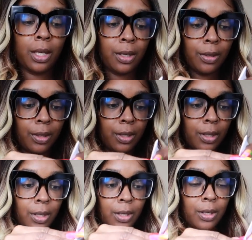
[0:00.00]

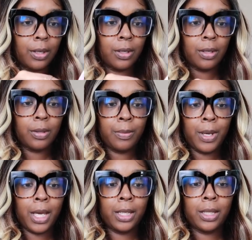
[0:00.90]

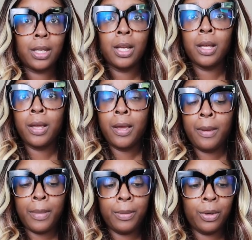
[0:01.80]
else.
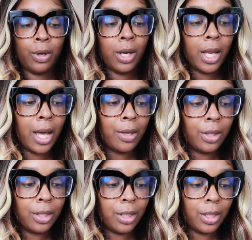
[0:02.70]
X. Baby girl got all
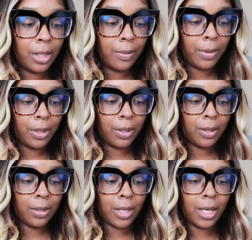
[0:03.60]
the goodies up in here.